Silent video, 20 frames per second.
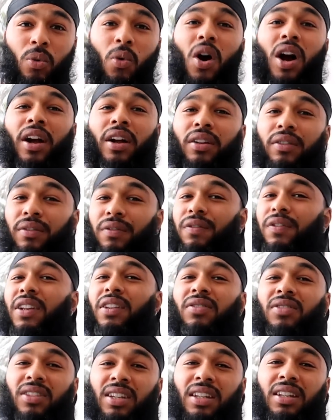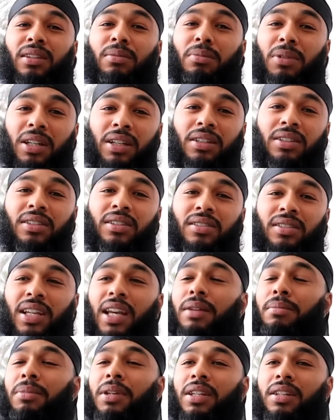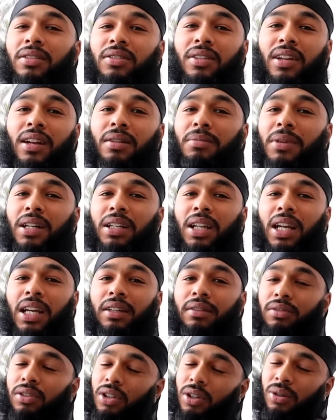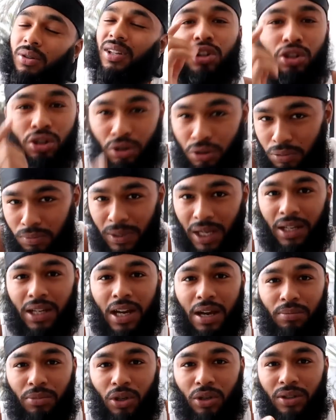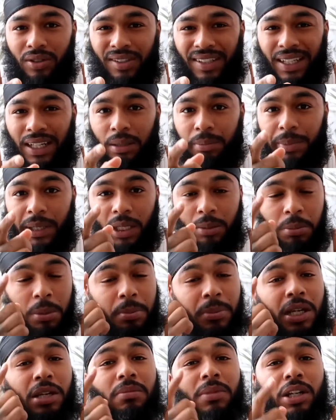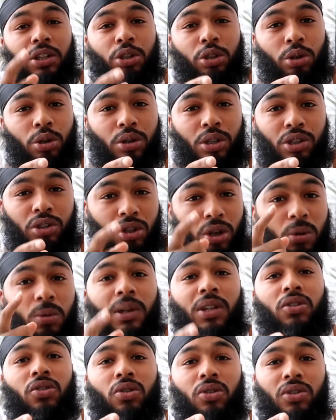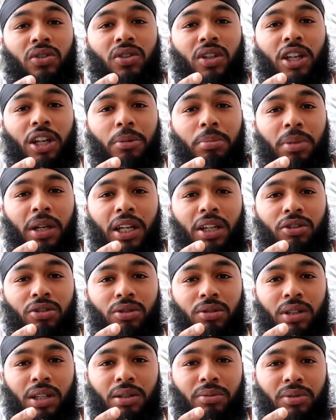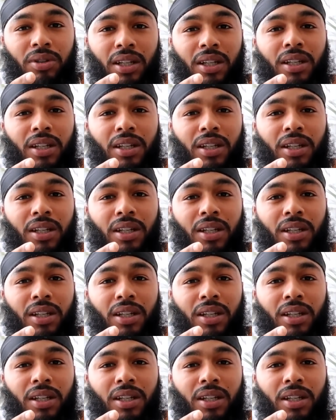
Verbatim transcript: what, 15 minutes, 10 minutes out of my life? So you may not be on the same page, but me and my shorty is always on the same page, you know what I'm